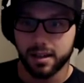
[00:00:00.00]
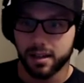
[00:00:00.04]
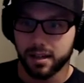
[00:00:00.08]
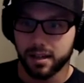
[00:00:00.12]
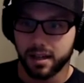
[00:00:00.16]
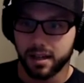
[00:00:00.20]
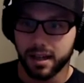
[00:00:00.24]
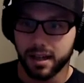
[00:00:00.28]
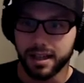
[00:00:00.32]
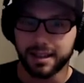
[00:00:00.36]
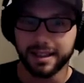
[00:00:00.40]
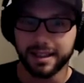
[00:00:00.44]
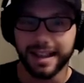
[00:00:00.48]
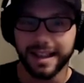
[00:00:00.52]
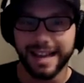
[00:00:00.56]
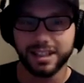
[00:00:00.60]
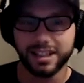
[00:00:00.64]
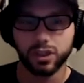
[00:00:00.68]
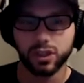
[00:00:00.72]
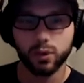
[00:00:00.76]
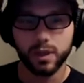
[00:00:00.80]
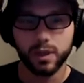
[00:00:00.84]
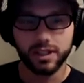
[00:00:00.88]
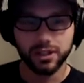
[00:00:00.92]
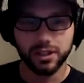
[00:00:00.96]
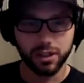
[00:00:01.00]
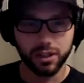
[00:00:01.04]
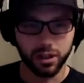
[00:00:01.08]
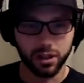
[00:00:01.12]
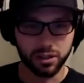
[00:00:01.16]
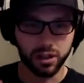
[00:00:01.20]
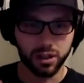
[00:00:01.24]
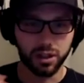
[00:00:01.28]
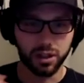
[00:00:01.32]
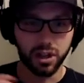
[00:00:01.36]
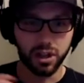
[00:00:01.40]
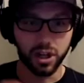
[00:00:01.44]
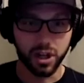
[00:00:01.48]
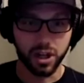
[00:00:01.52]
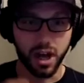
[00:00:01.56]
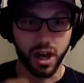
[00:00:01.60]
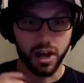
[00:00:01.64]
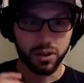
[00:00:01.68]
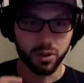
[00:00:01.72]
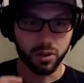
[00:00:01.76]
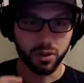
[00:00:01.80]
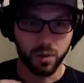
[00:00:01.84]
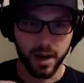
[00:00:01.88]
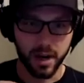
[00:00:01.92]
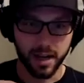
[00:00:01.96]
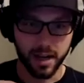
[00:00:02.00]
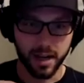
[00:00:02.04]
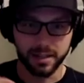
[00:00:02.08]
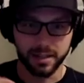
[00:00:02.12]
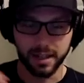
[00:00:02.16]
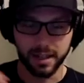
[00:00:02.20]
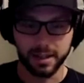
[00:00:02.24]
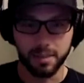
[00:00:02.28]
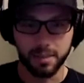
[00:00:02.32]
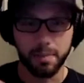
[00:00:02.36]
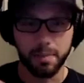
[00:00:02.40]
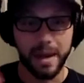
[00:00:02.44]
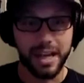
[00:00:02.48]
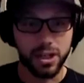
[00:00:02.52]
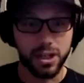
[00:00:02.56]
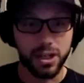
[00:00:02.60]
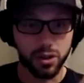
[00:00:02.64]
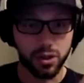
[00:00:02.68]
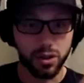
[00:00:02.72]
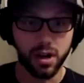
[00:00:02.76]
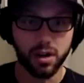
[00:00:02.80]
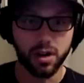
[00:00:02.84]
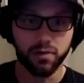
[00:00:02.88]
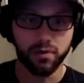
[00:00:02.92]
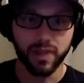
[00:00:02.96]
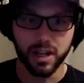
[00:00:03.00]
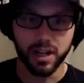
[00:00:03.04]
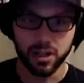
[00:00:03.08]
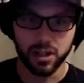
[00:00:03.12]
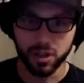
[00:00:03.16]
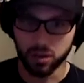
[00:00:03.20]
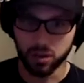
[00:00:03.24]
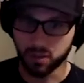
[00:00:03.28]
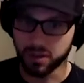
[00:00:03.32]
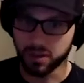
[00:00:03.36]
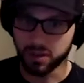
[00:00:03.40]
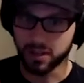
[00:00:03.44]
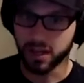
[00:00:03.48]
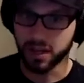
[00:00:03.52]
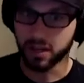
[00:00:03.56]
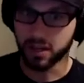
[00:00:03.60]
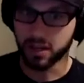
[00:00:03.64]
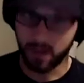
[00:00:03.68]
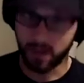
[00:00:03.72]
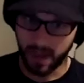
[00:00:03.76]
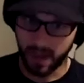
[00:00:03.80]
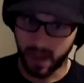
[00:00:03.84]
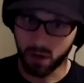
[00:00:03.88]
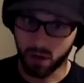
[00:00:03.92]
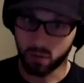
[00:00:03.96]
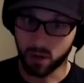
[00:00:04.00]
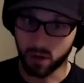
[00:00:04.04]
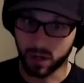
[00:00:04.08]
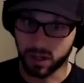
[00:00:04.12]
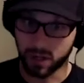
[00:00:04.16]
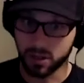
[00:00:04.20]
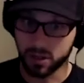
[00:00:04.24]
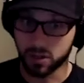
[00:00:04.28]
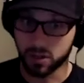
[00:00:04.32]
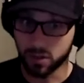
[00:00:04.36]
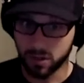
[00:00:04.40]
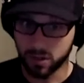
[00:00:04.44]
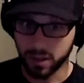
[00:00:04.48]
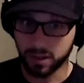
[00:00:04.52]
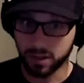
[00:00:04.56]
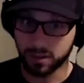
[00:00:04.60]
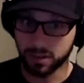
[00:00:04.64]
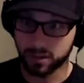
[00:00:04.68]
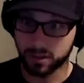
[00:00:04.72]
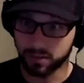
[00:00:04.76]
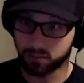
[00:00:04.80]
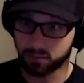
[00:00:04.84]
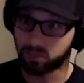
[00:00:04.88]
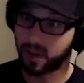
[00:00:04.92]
unless we start to look otherwise, like the Patreon venture was like, okay, we're going to do this.